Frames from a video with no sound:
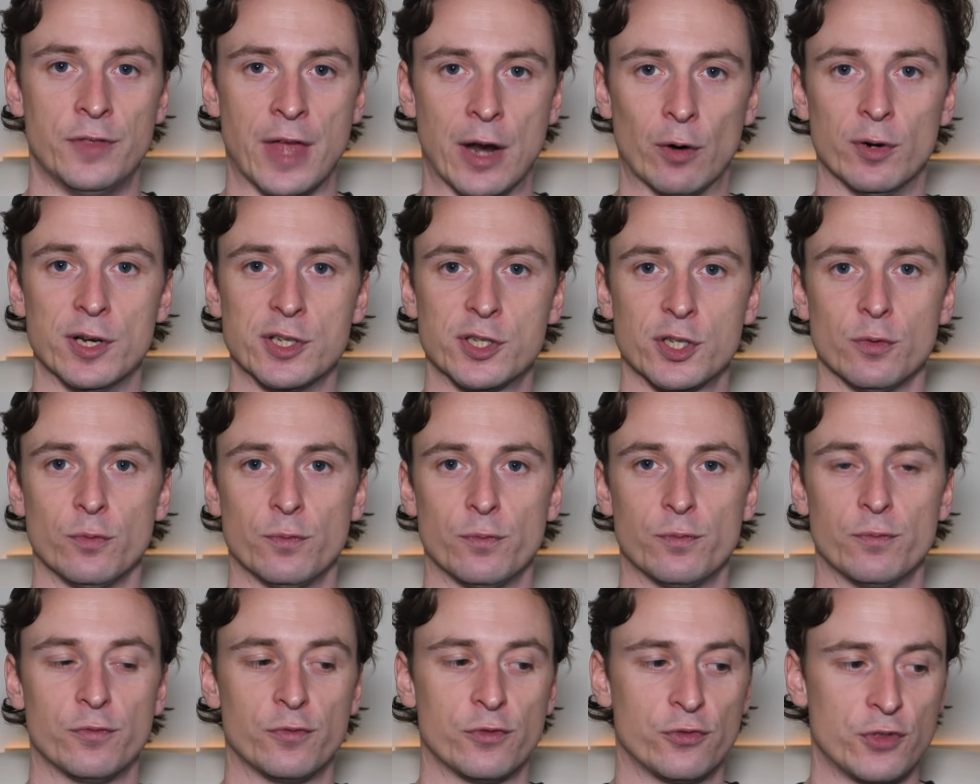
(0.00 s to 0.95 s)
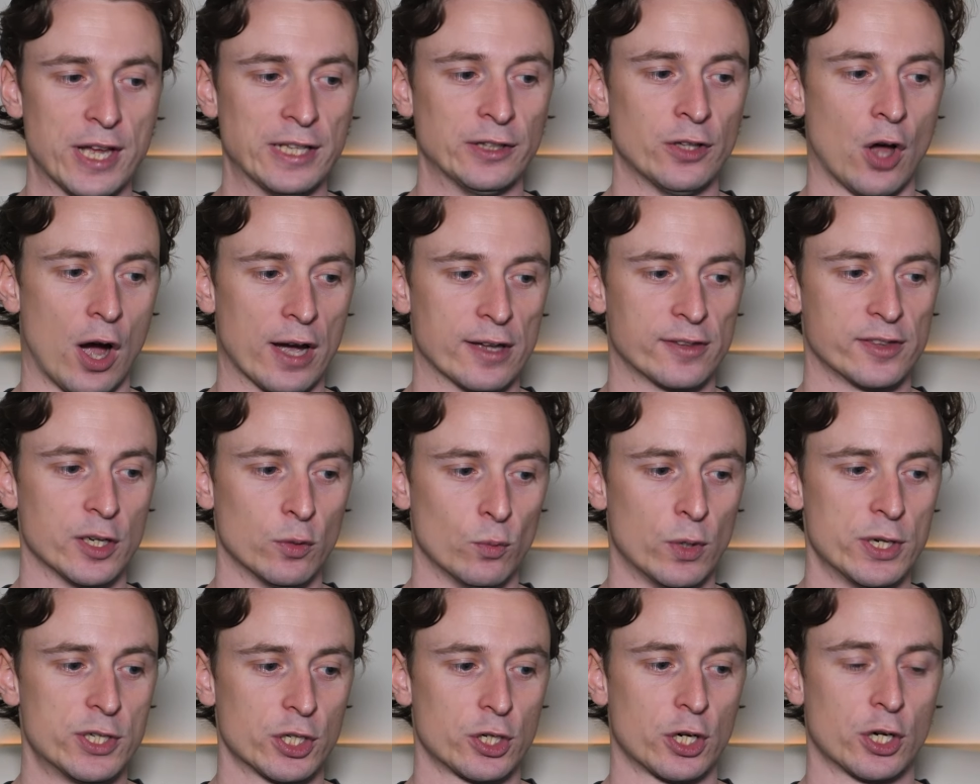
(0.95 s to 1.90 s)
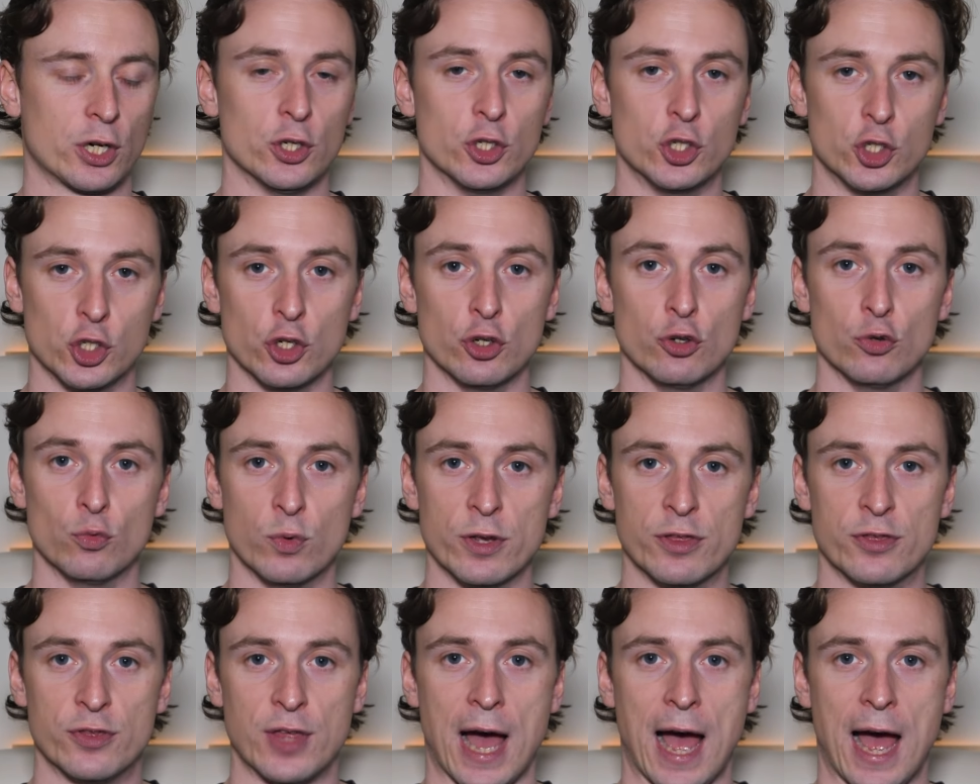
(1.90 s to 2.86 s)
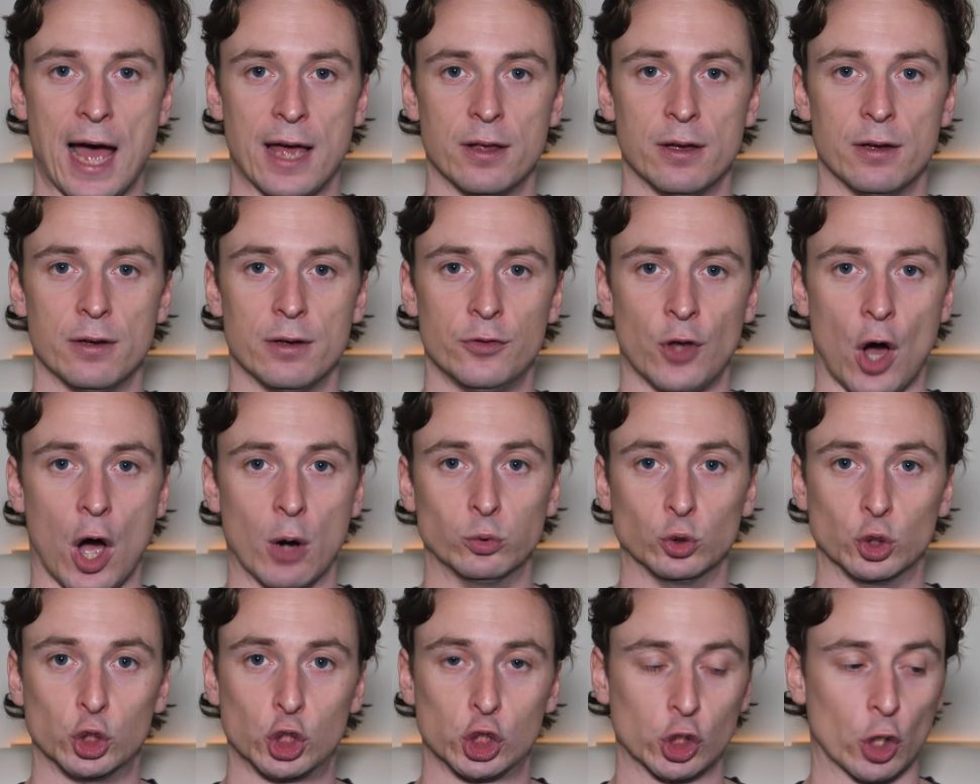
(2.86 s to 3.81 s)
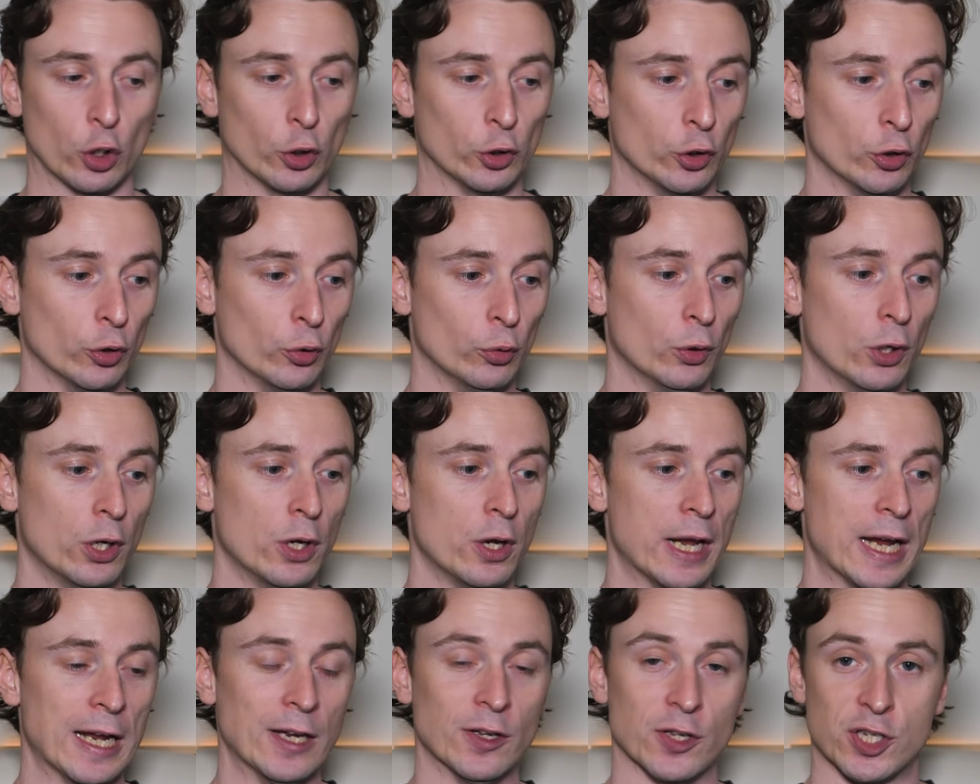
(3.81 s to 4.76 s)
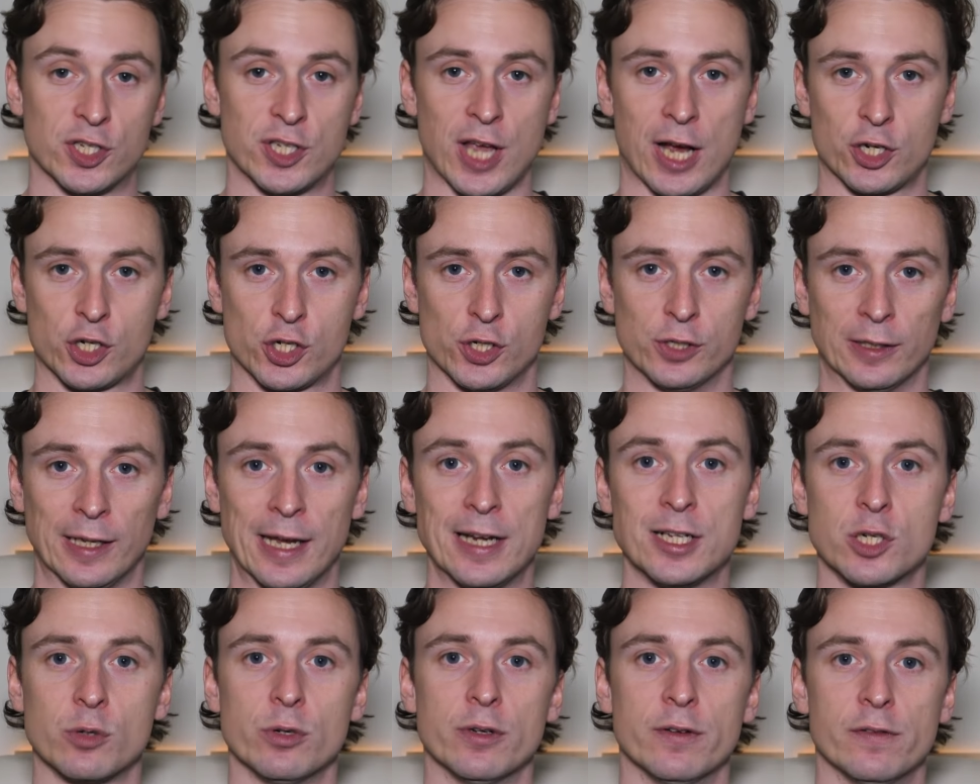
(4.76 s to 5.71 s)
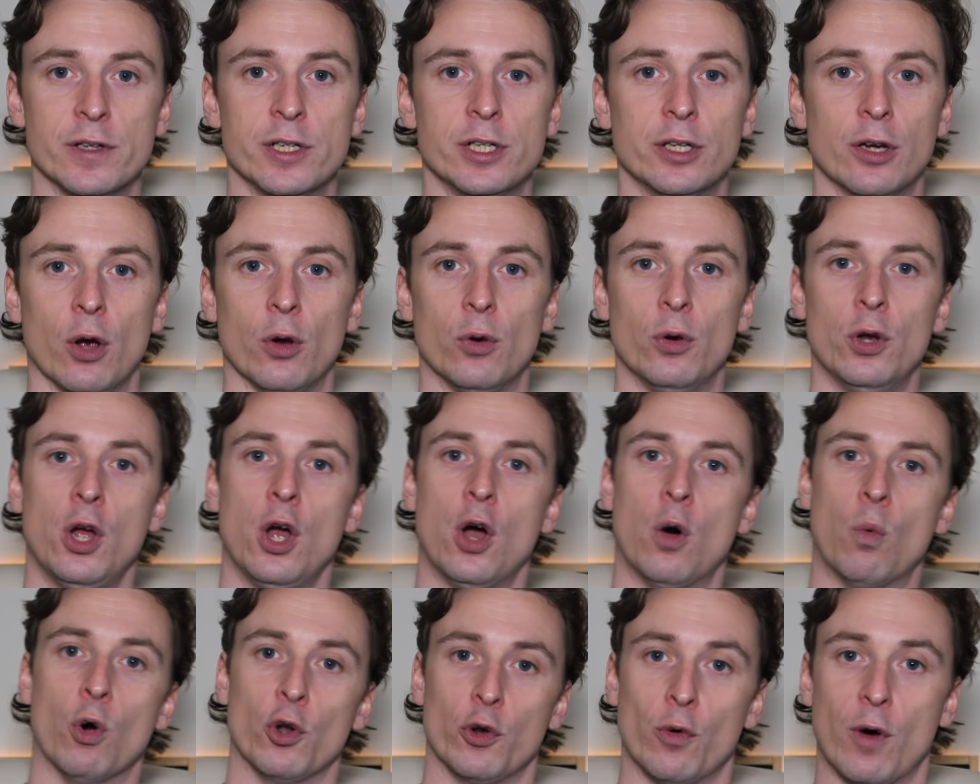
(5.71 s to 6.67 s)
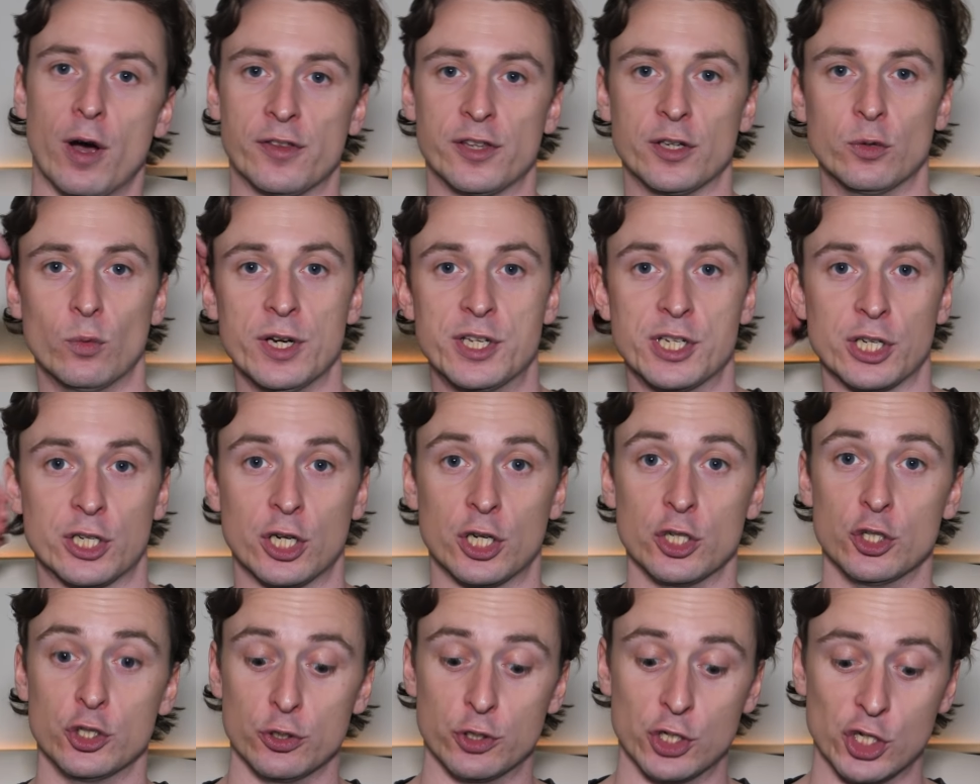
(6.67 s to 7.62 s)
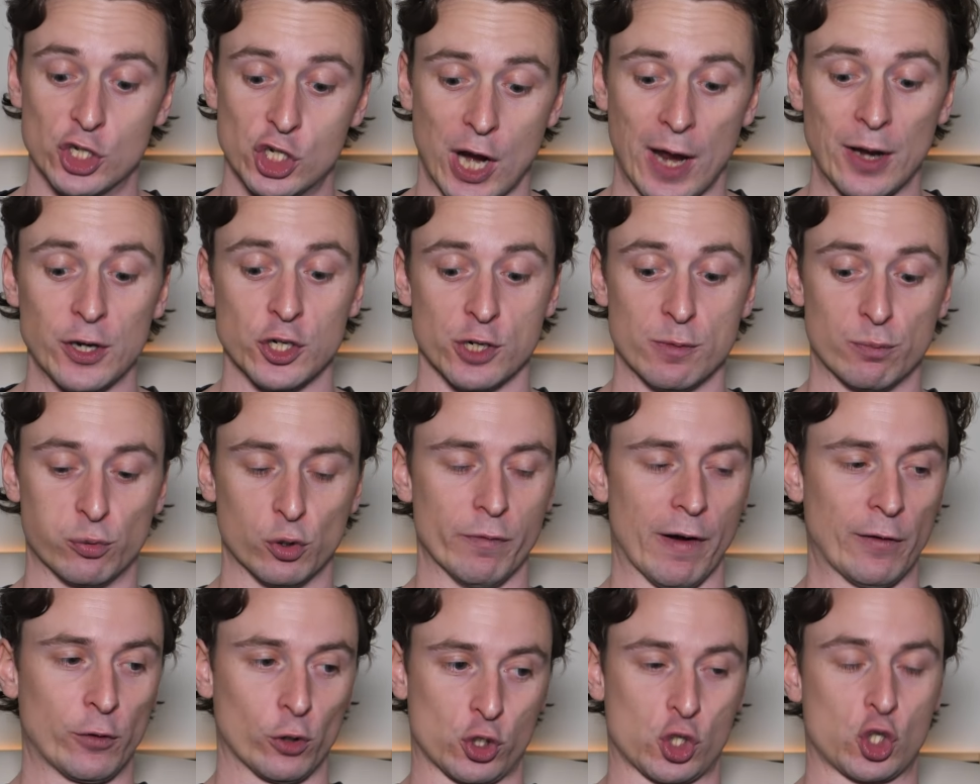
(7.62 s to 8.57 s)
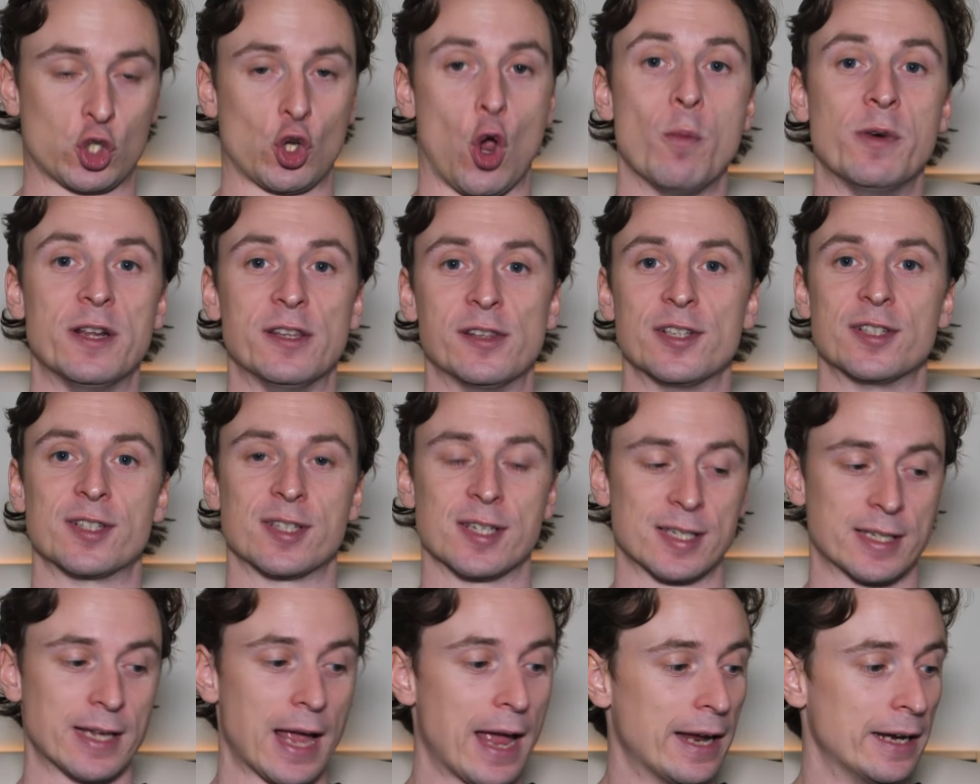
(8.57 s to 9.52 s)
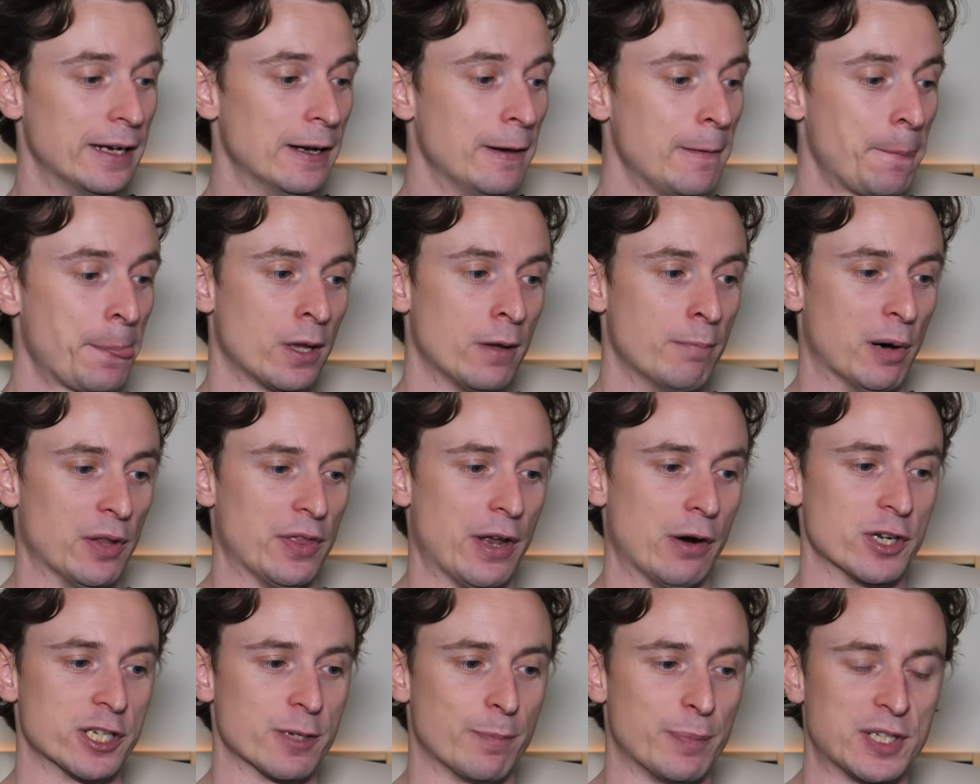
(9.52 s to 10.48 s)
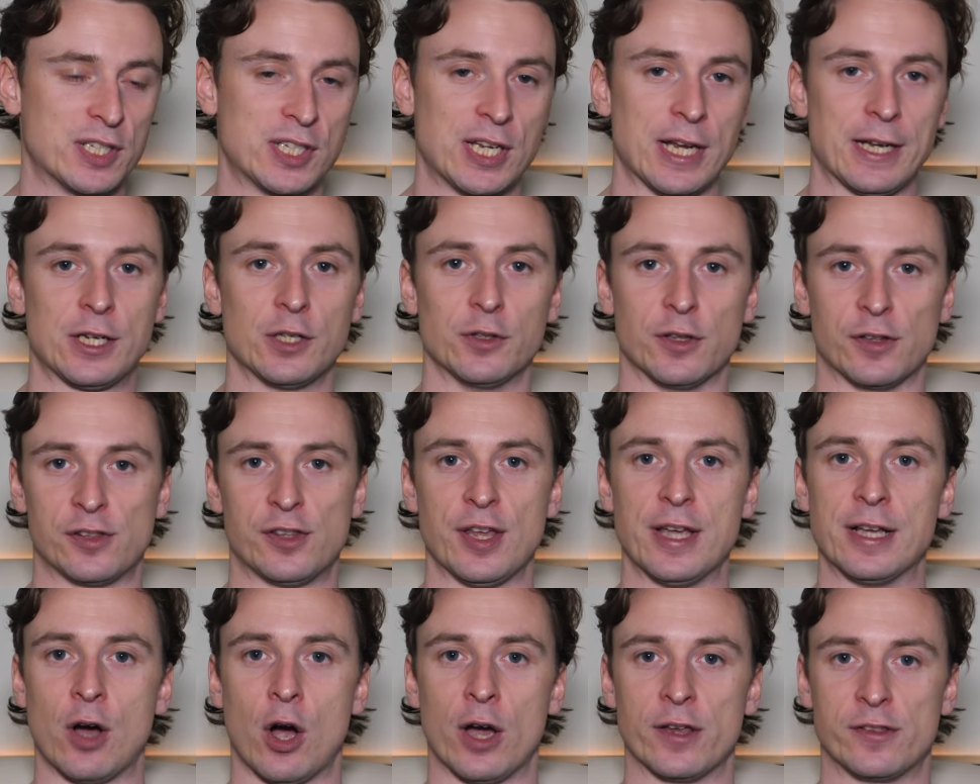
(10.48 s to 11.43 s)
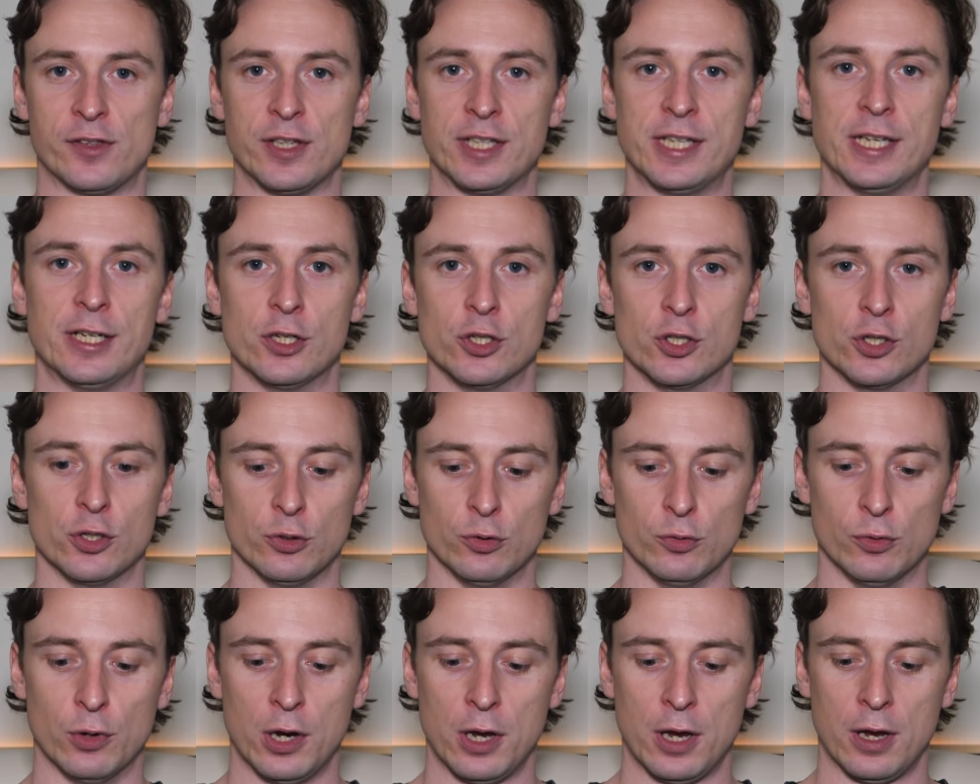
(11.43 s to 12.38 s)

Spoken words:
There is a thing that I think Whittaker can do with that I will show you in the section later in the video. What do I think Whittaker can do to change and improve? I've got so many things to say, but there is a particular thing I think he can do.